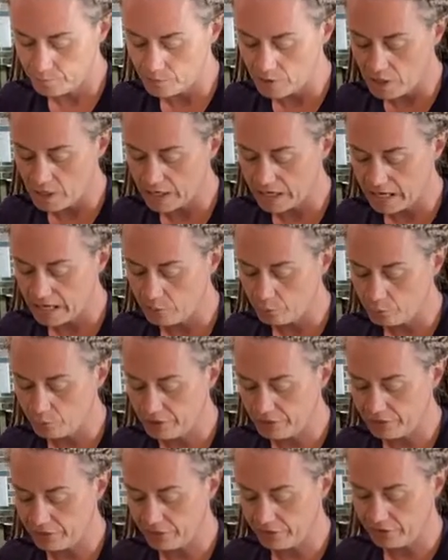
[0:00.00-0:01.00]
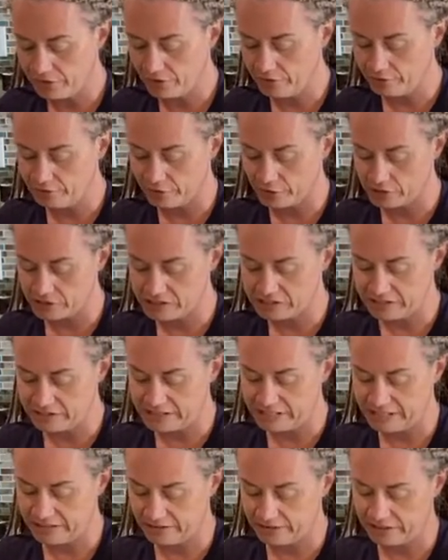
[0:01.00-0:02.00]
Again, with the
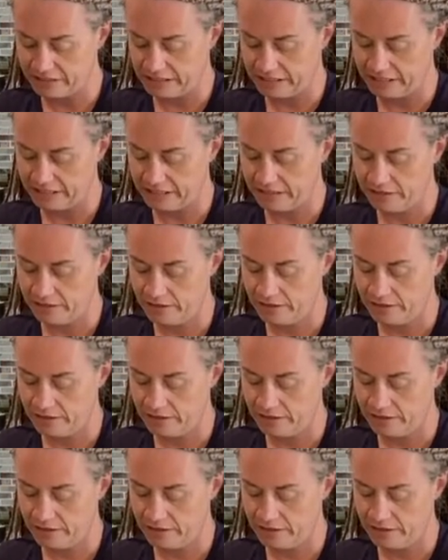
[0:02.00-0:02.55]
versatility